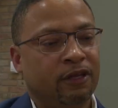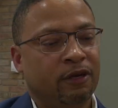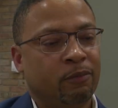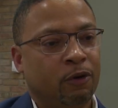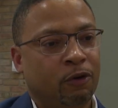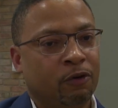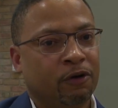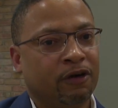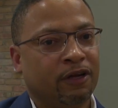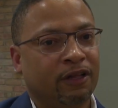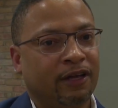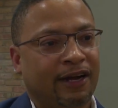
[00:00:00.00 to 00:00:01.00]
The
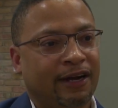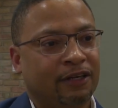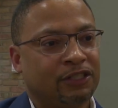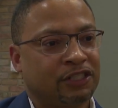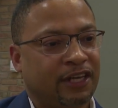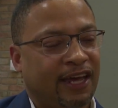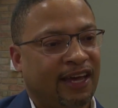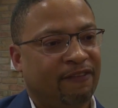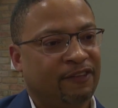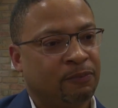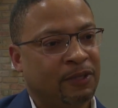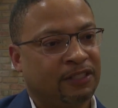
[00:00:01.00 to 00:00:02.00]
more our
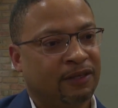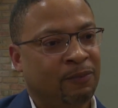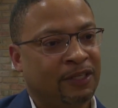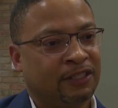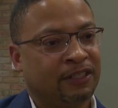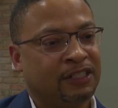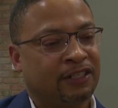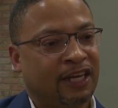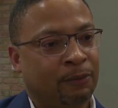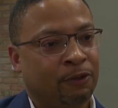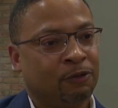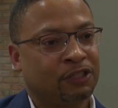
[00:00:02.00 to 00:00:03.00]
staff is mentally
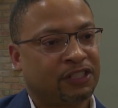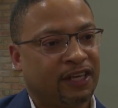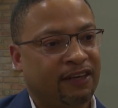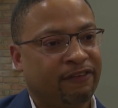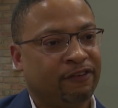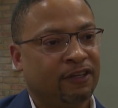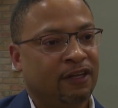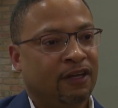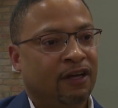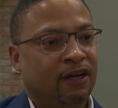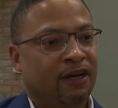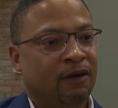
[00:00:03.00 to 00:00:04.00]
stable or safe,
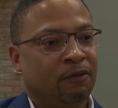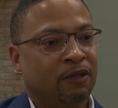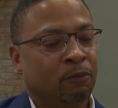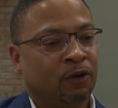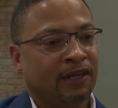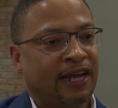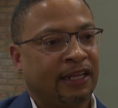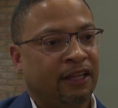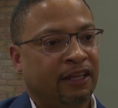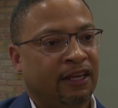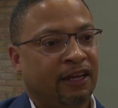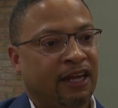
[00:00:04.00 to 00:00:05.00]
uh, the more likely
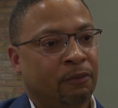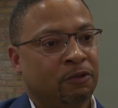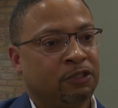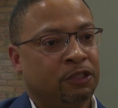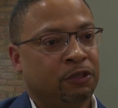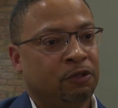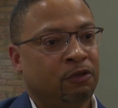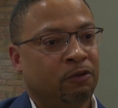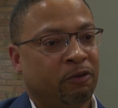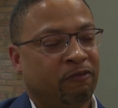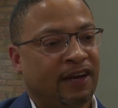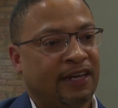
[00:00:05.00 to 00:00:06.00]
they're able to
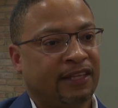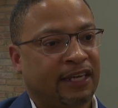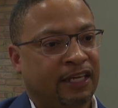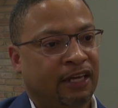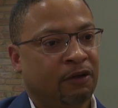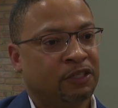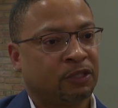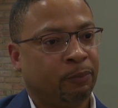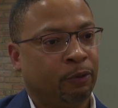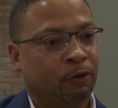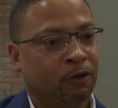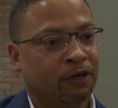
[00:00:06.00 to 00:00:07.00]
provide that care and
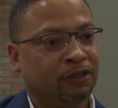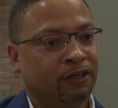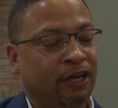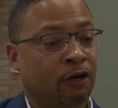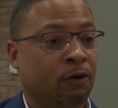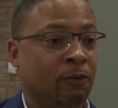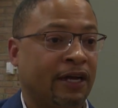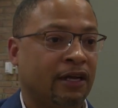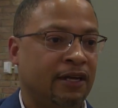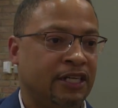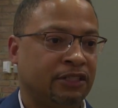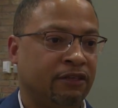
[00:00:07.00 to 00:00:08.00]
support or
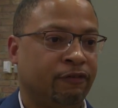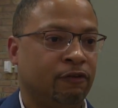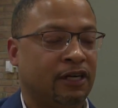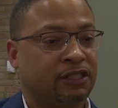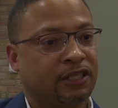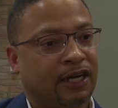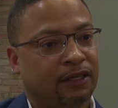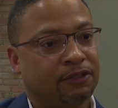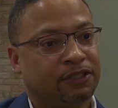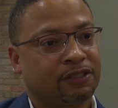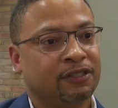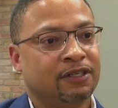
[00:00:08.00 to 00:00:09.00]
recognition for our
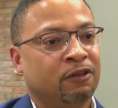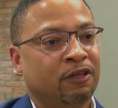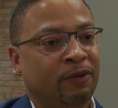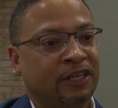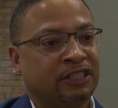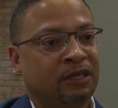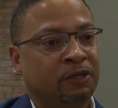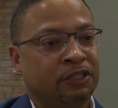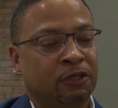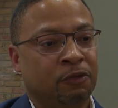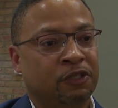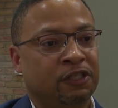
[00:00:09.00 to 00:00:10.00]
scholars. The biggest thing we
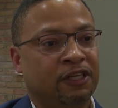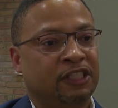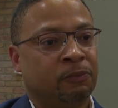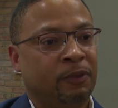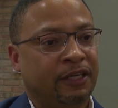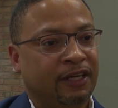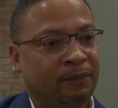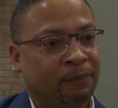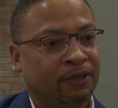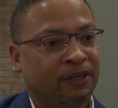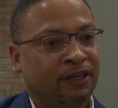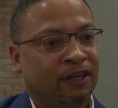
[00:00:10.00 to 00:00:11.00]
do do is, is speak up,
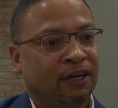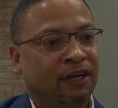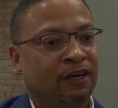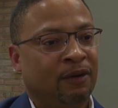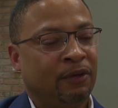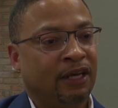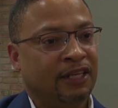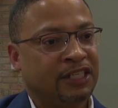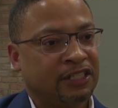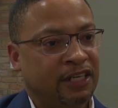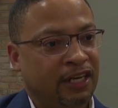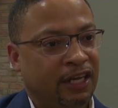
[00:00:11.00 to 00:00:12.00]
uh, be a
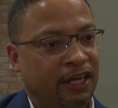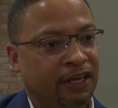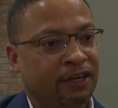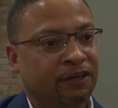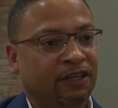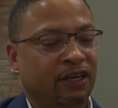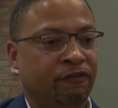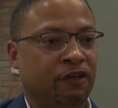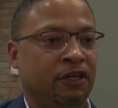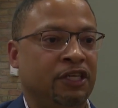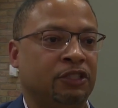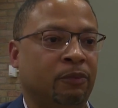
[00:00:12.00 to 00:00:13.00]
listening ear, and if you
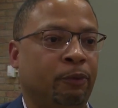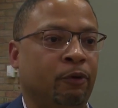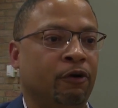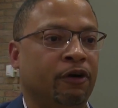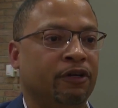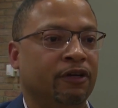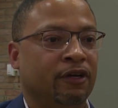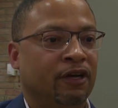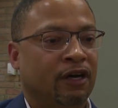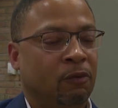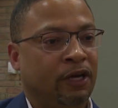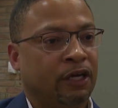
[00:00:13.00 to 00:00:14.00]
need support,
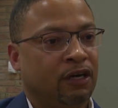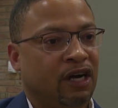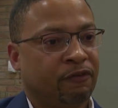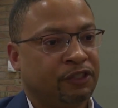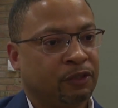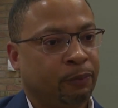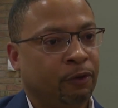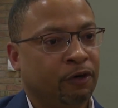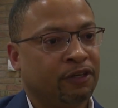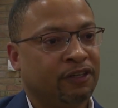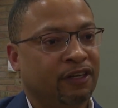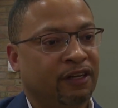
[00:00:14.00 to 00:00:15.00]
uh, we can offer
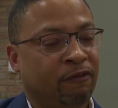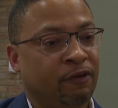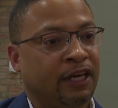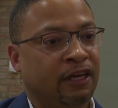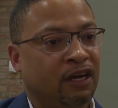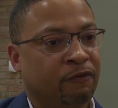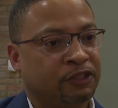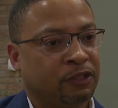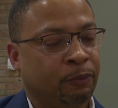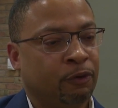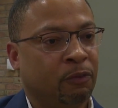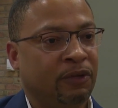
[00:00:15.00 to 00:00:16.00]
support. And if we can offer
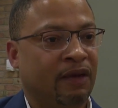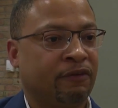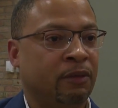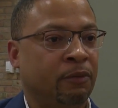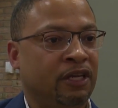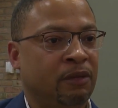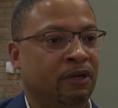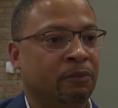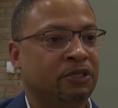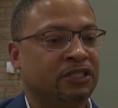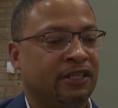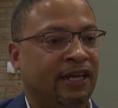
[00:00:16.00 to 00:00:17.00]
support, we have community
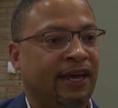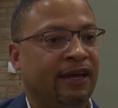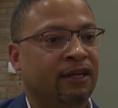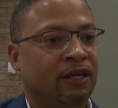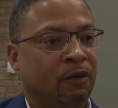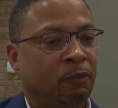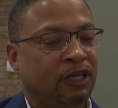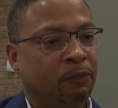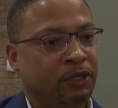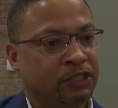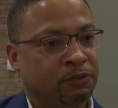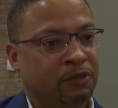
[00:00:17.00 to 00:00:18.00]
members that we can
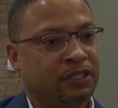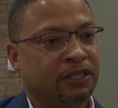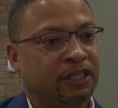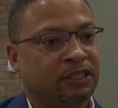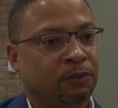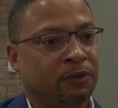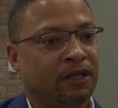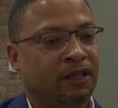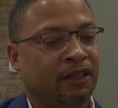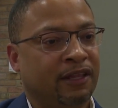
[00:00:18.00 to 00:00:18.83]
put you in touch with.